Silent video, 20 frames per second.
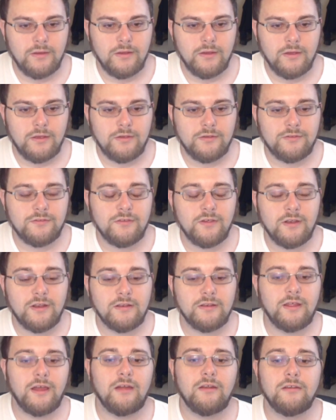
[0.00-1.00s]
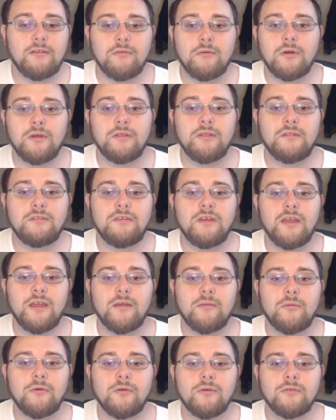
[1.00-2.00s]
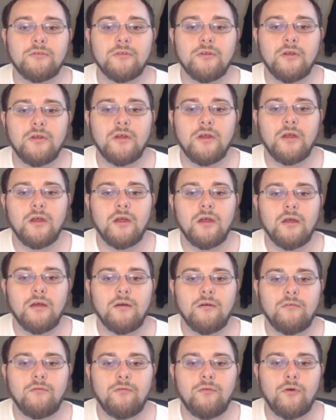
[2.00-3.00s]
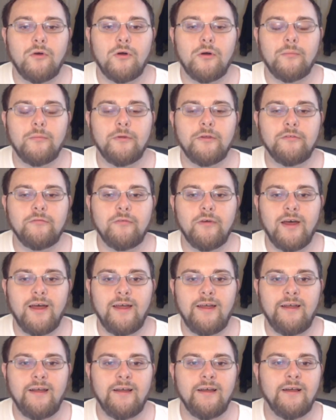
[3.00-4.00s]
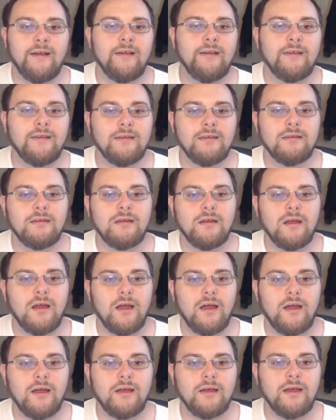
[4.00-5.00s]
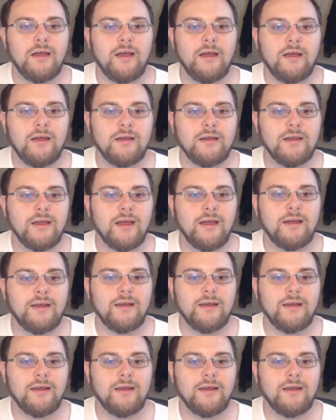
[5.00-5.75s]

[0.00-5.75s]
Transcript: He's sitting down at one of the tables. Vamama. Uh, uh, uh,